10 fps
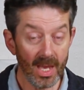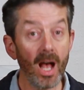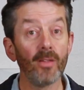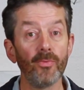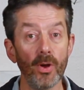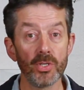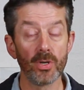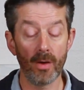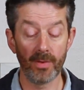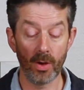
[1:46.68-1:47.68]
I'll
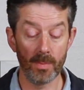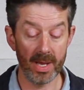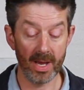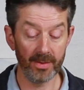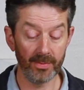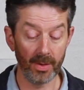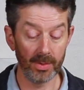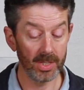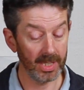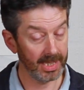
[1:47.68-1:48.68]
photograph it on my iPhone
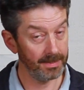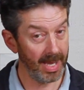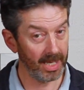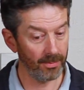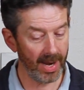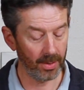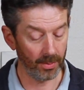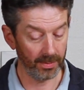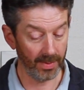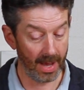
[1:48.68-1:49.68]
to make a
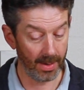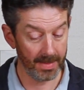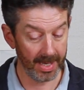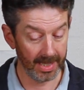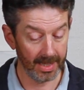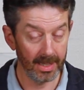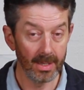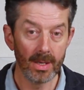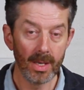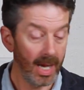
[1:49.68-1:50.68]
record of how I made it.
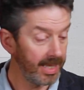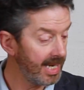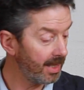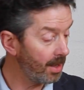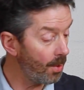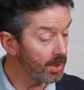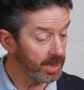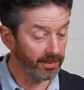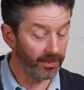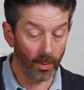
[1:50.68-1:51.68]
And then I'll go onto
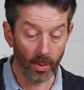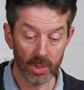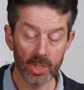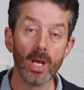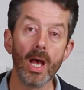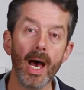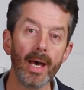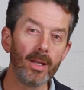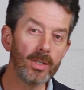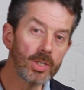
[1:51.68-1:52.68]
the forge
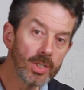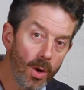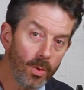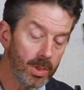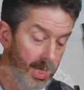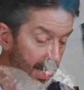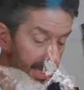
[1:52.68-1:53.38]
and I'll solder